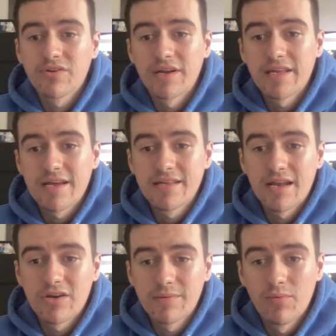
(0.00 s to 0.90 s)
to go into your idea
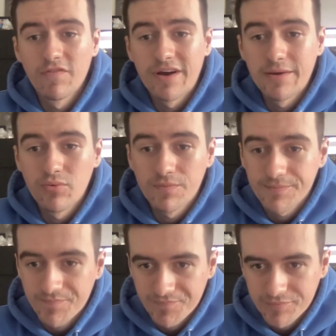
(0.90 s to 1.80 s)
and how it can be more viable.
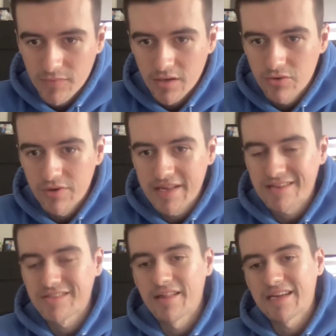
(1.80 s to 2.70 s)
You need
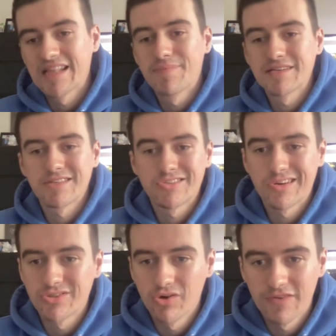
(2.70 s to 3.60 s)
to start thinking of the business
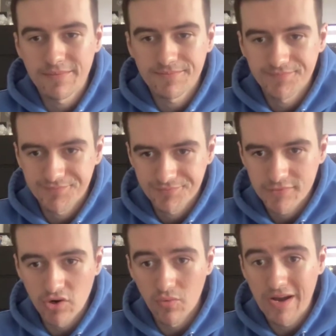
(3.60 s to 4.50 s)
structure of it.
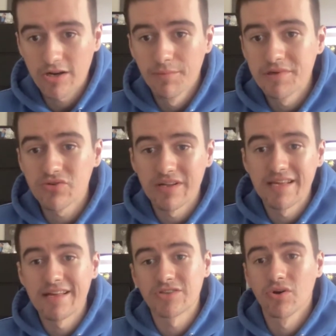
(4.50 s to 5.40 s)
Where a company's going to
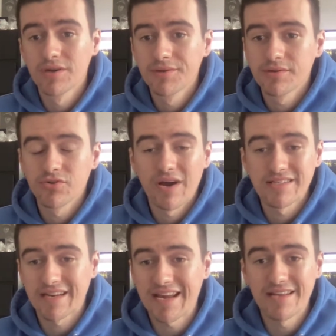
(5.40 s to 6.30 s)
take this on. So
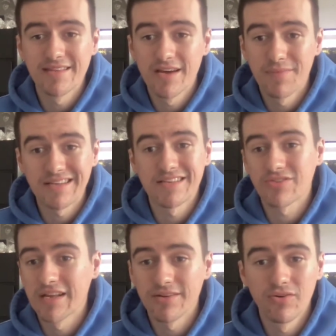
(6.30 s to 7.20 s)
it's a great idea, but is this
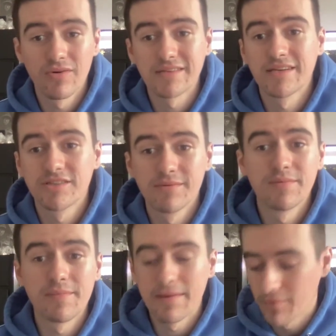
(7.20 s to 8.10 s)
going to, essentially
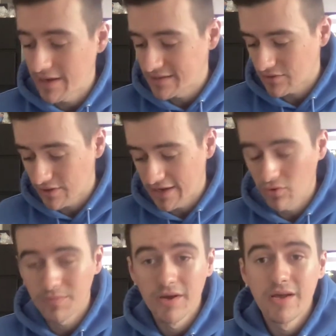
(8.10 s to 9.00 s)
maybe make money? Is it going to
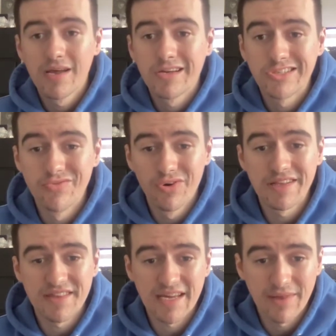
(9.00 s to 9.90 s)
help? So you really need
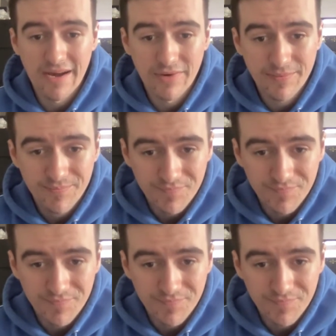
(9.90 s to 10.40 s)
to think of it that way.